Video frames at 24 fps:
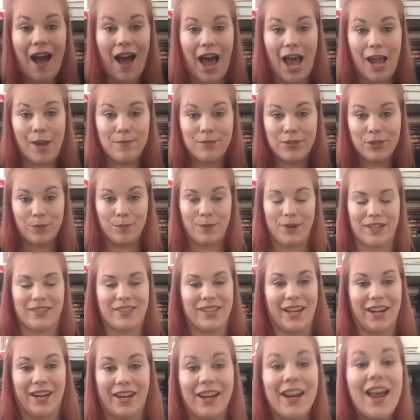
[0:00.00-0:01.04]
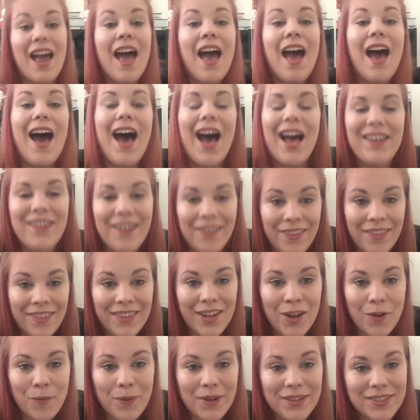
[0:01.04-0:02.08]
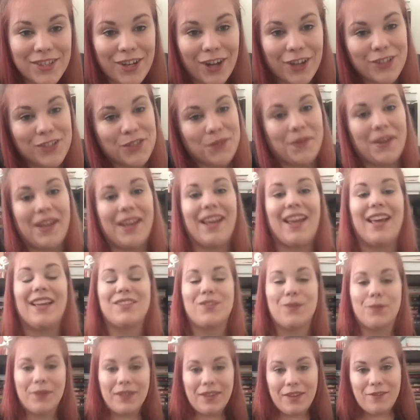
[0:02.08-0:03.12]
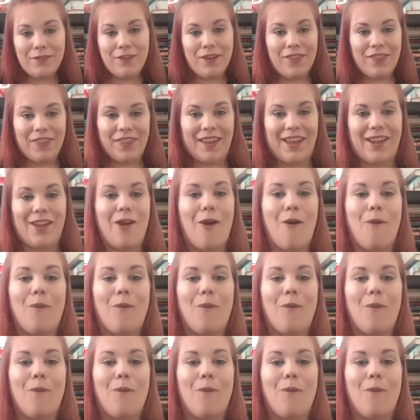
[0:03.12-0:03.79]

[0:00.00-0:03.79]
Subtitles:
I'm super excited. Another thing I'm going to start doing is a really fun thing